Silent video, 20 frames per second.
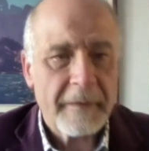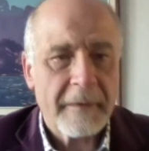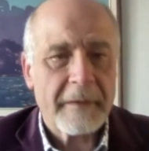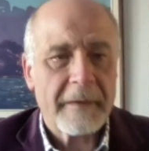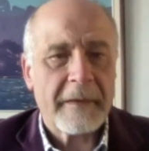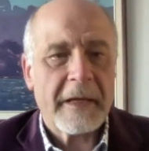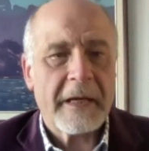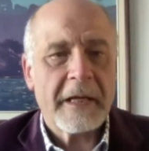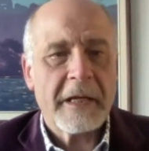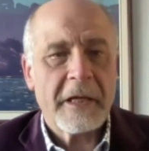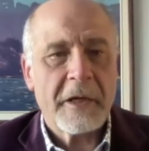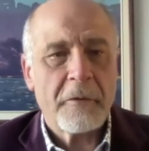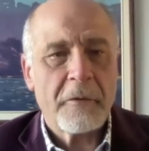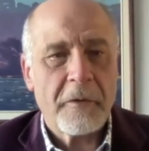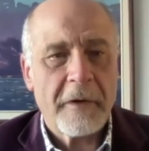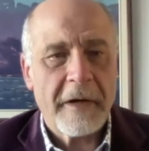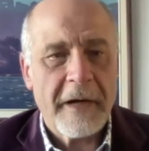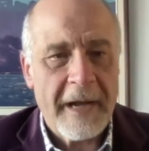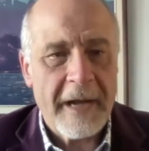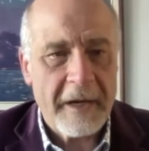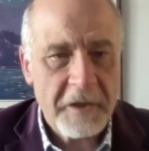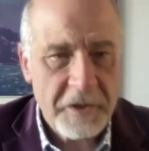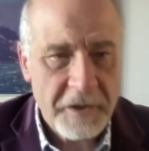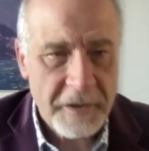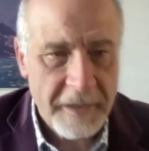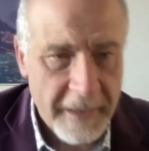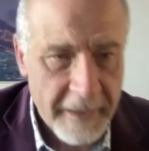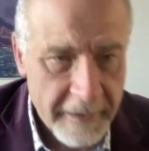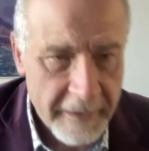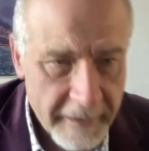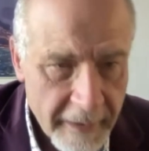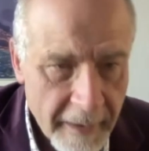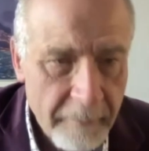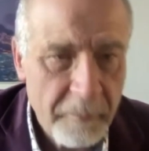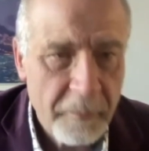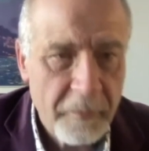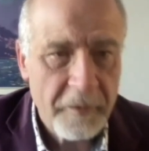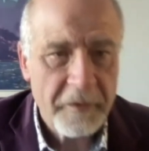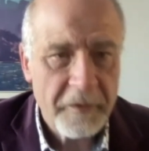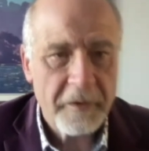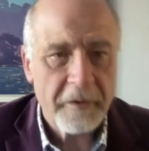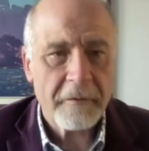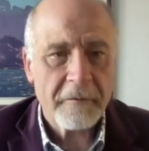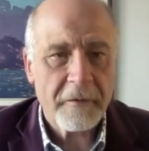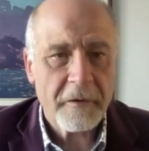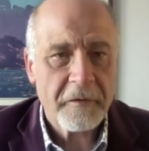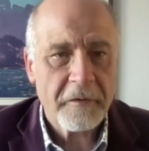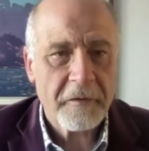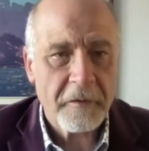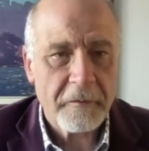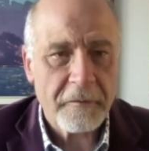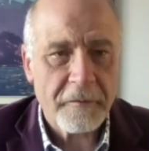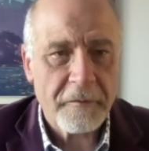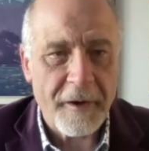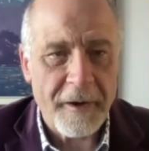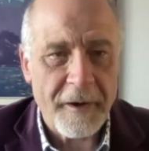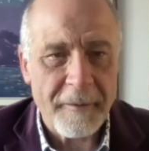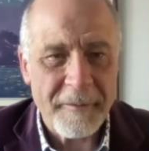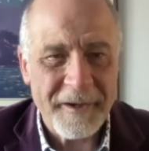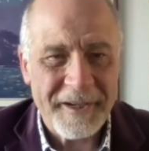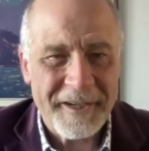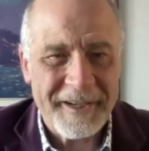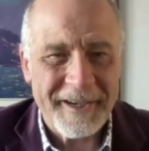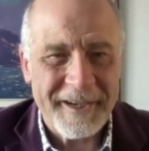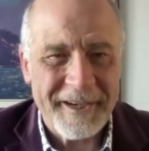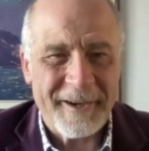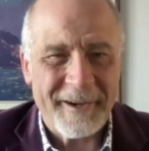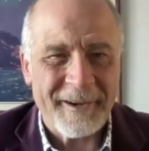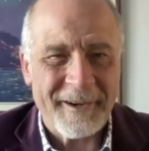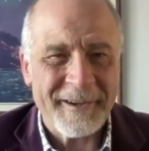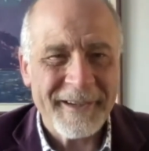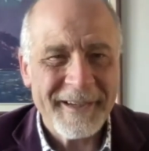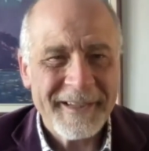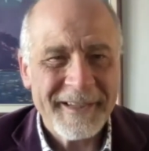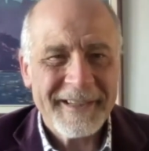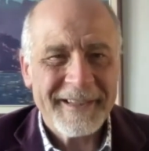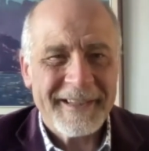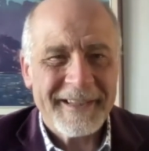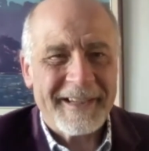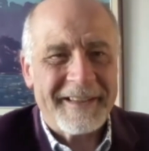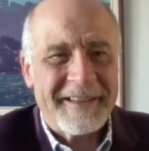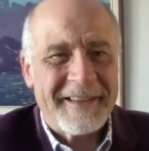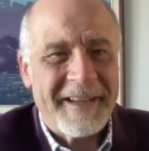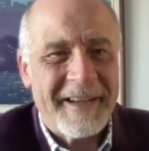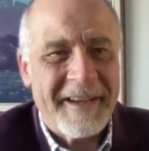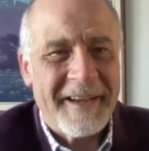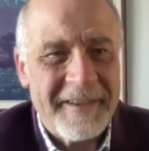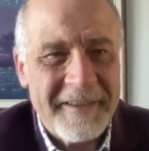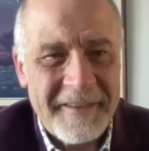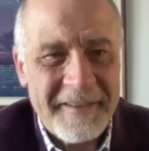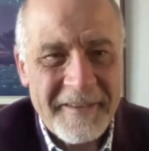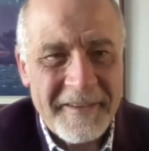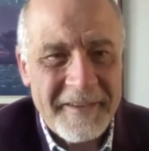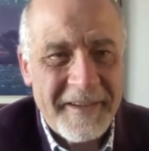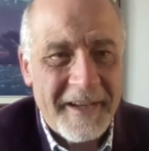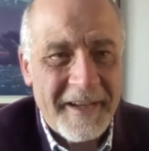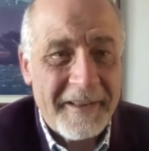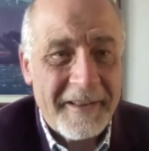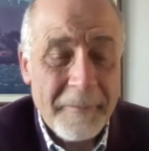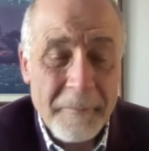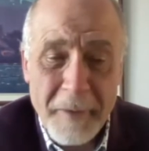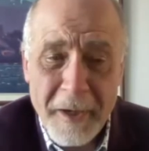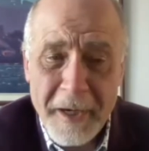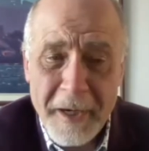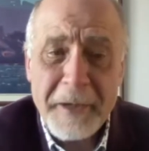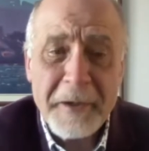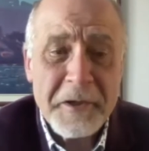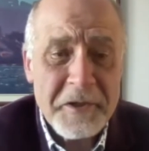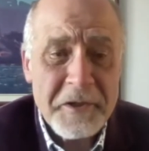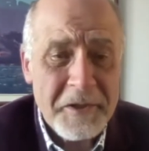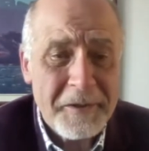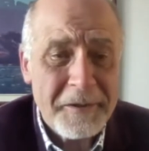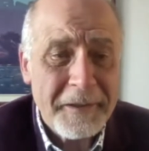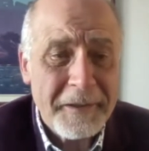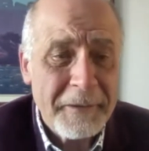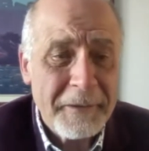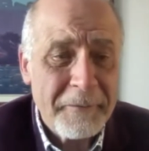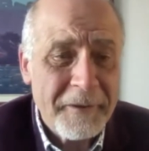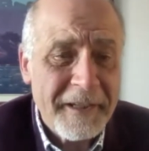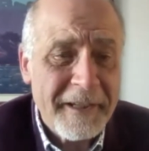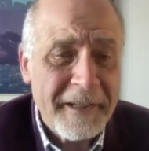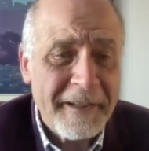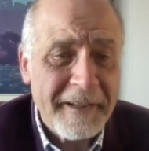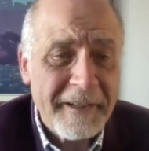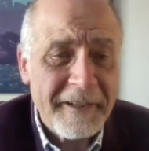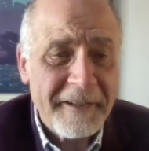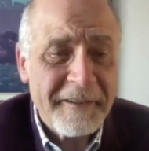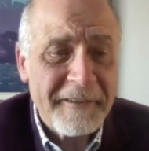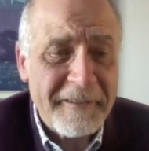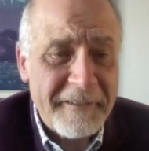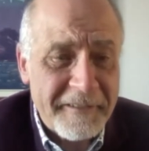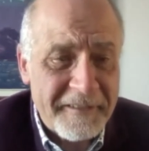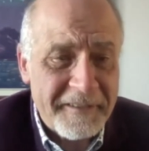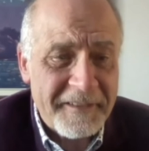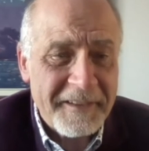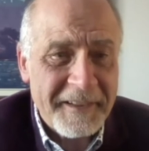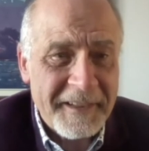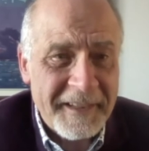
that you would actually end up with universal pharmacare at the end of the day. The money certainly would get used.